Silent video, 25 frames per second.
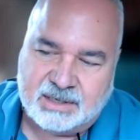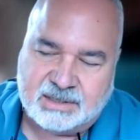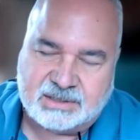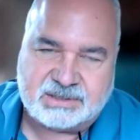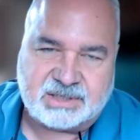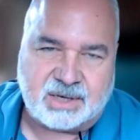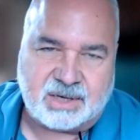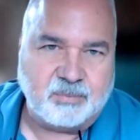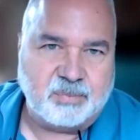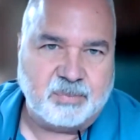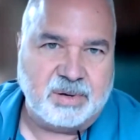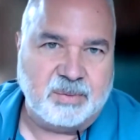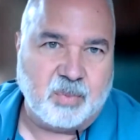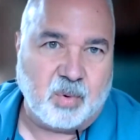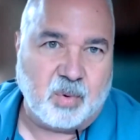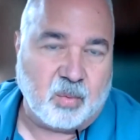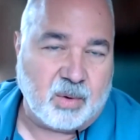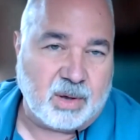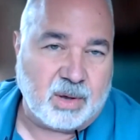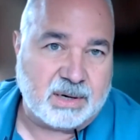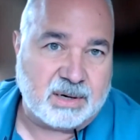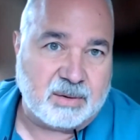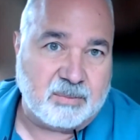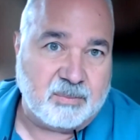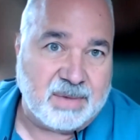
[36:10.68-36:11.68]
some people
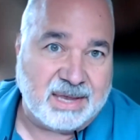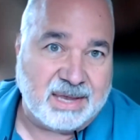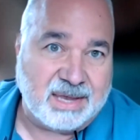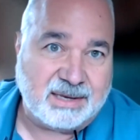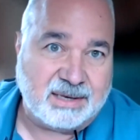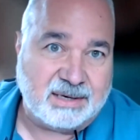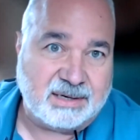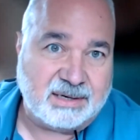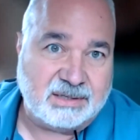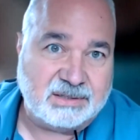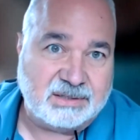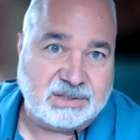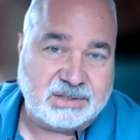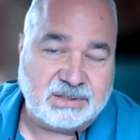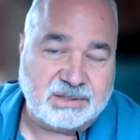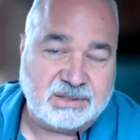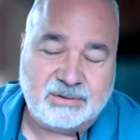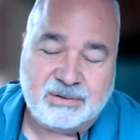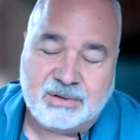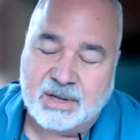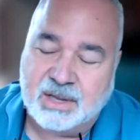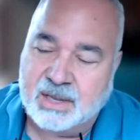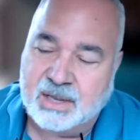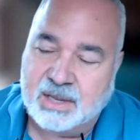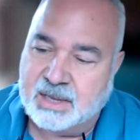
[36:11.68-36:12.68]
want to make it
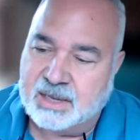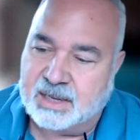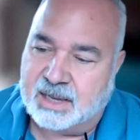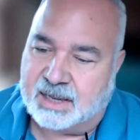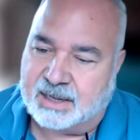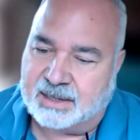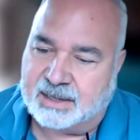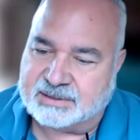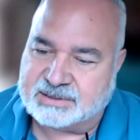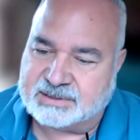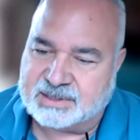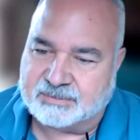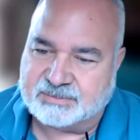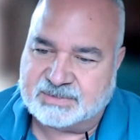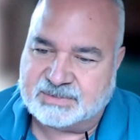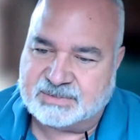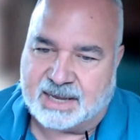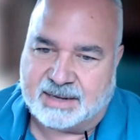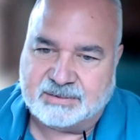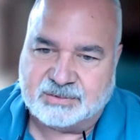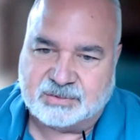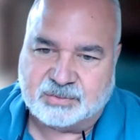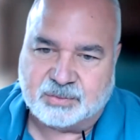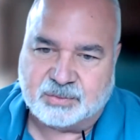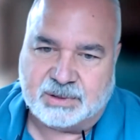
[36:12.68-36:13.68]
into.
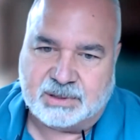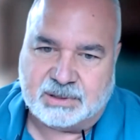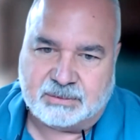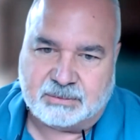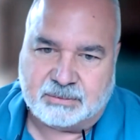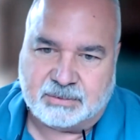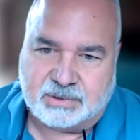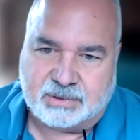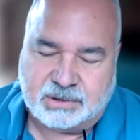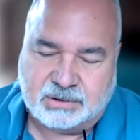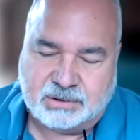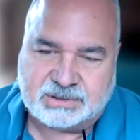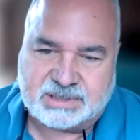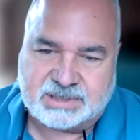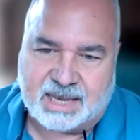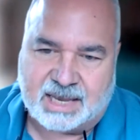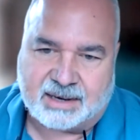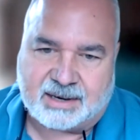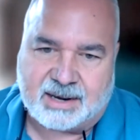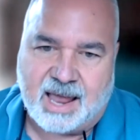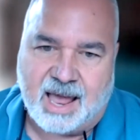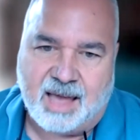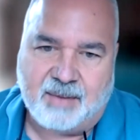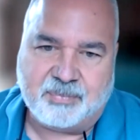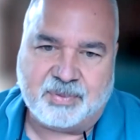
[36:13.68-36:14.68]
Sometimes we use
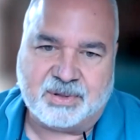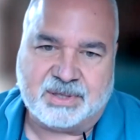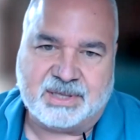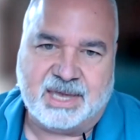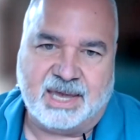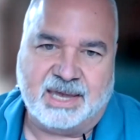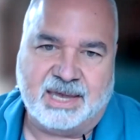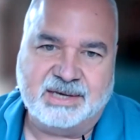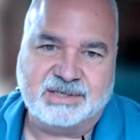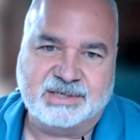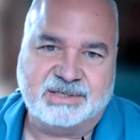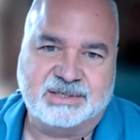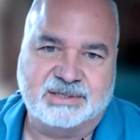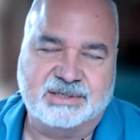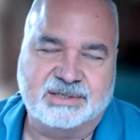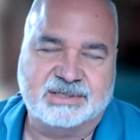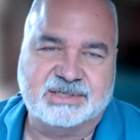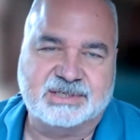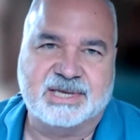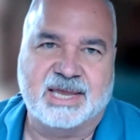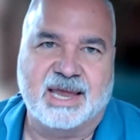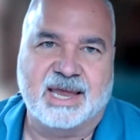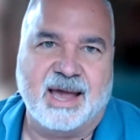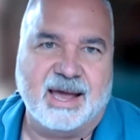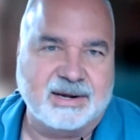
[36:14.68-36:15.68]
that complication to
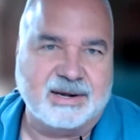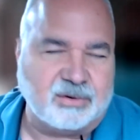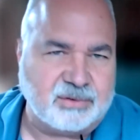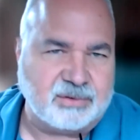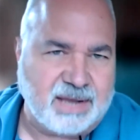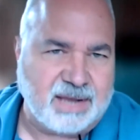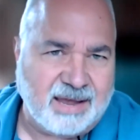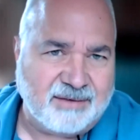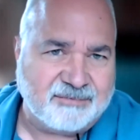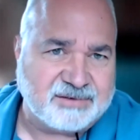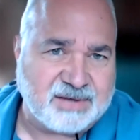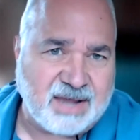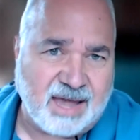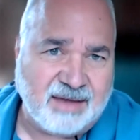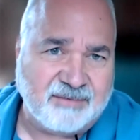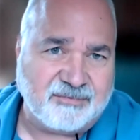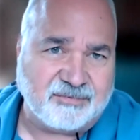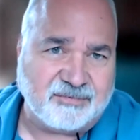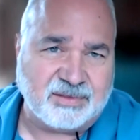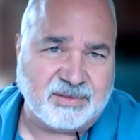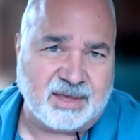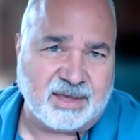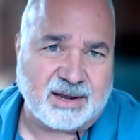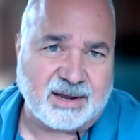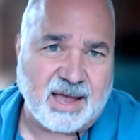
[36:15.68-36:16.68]
say, I don't have
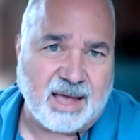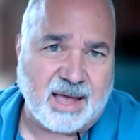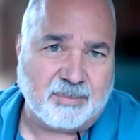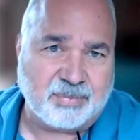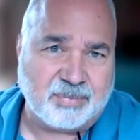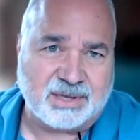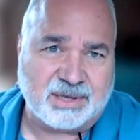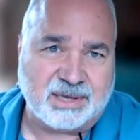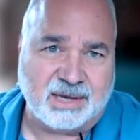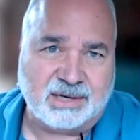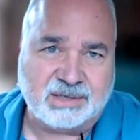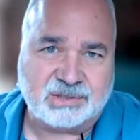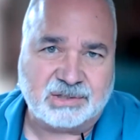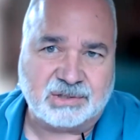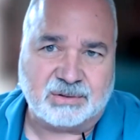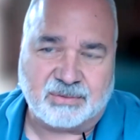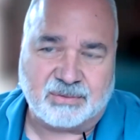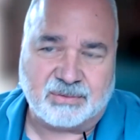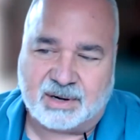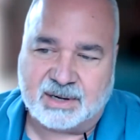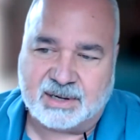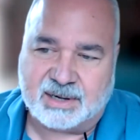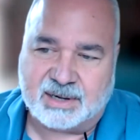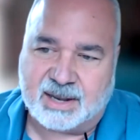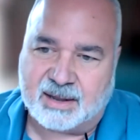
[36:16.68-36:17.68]
time for that
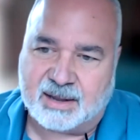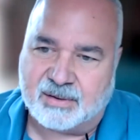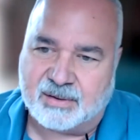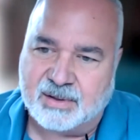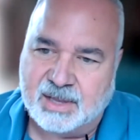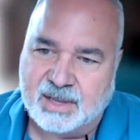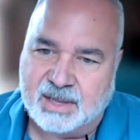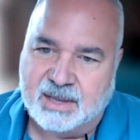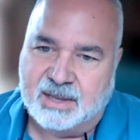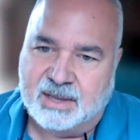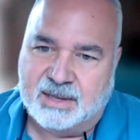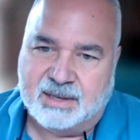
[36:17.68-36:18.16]
complication right now.